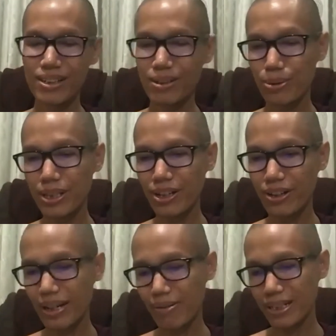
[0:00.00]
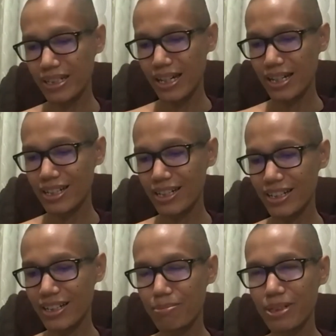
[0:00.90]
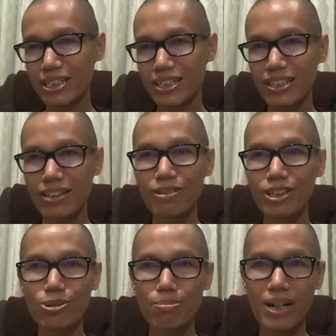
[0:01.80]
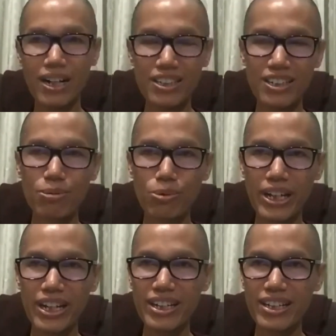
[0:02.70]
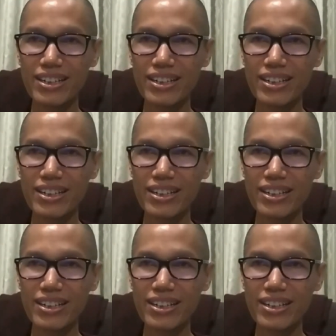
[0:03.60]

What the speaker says: without having any attainment, if you pass away,